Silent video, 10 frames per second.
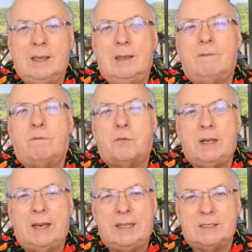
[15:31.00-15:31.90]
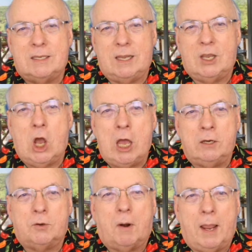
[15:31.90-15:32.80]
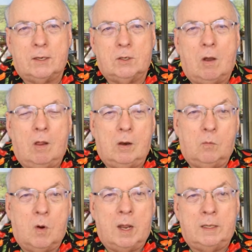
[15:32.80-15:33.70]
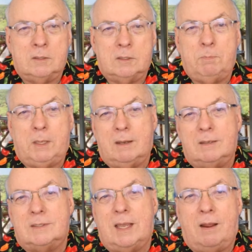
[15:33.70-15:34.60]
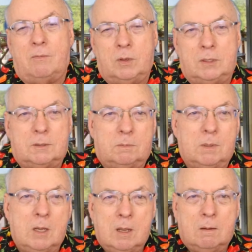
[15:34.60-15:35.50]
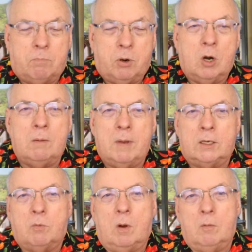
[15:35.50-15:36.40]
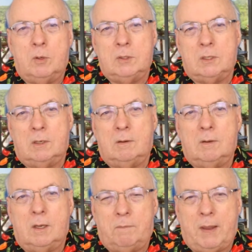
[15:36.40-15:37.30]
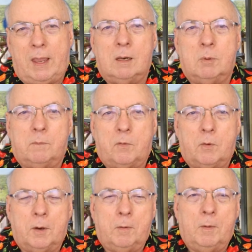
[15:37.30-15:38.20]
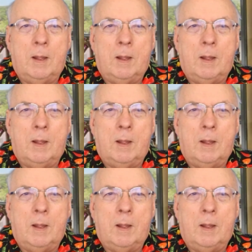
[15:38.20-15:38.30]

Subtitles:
freelancing contract all at once, because that was pretty much what was available for you.